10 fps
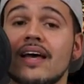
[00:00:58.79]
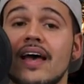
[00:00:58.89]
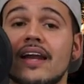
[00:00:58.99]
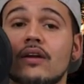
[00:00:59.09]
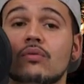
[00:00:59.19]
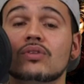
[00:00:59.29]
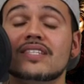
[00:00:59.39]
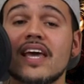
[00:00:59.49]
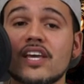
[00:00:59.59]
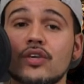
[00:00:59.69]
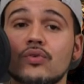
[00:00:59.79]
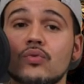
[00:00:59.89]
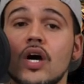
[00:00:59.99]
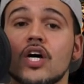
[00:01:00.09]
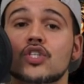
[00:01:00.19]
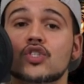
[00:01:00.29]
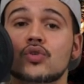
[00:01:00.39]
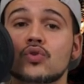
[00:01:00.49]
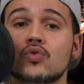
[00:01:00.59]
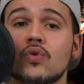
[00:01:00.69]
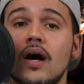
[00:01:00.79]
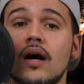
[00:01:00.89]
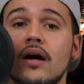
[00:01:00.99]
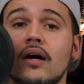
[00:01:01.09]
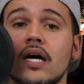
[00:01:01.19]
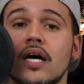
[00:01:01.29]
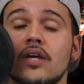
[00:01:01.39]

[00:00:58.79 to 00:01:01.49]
and it will take you to,